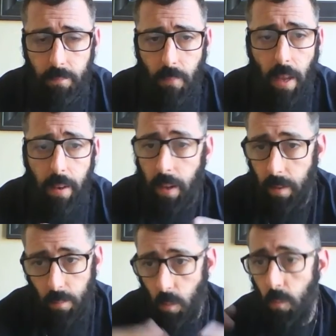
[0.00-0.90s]
and
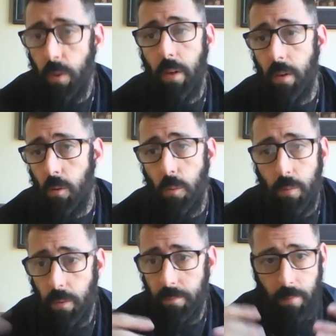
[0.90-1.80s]
again, we can include
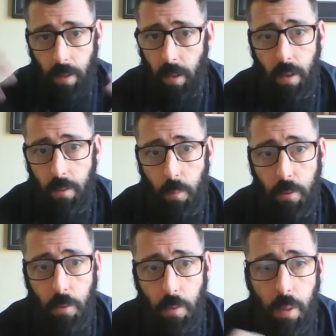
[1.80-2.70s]
the
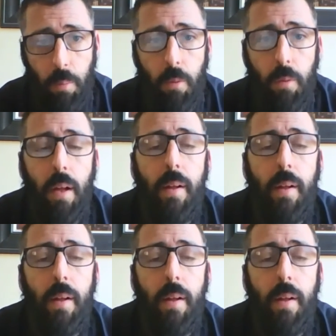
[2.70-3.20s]
rest of the Bible,